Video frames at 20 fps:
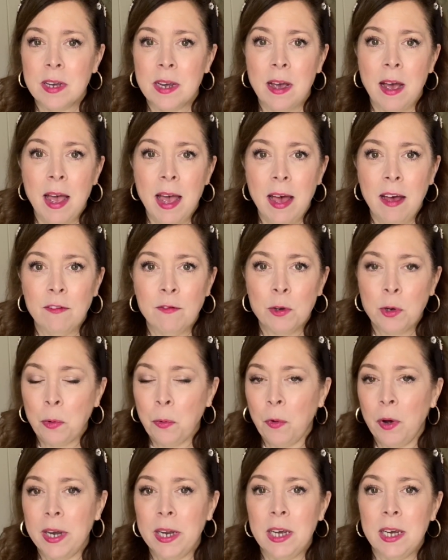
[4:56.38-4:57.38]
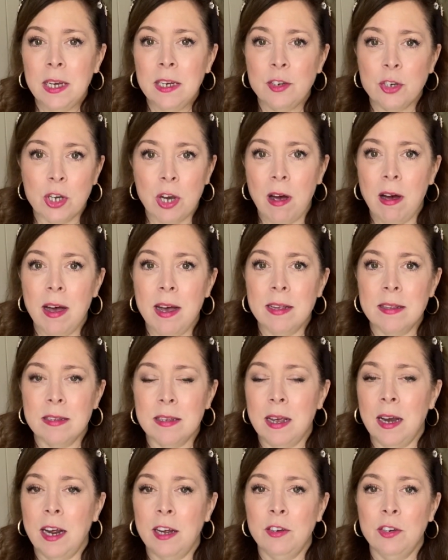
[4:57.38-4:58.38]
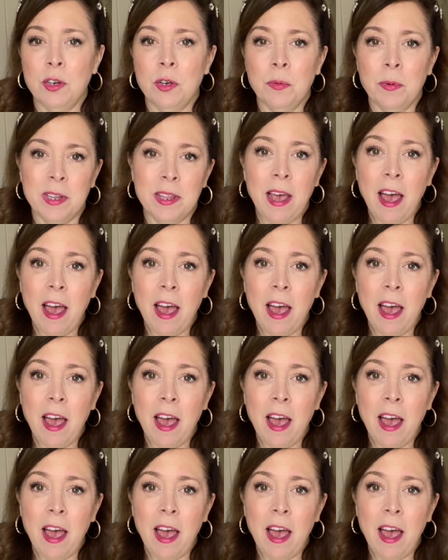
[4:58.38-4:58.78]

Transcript: have 20 shots that I do with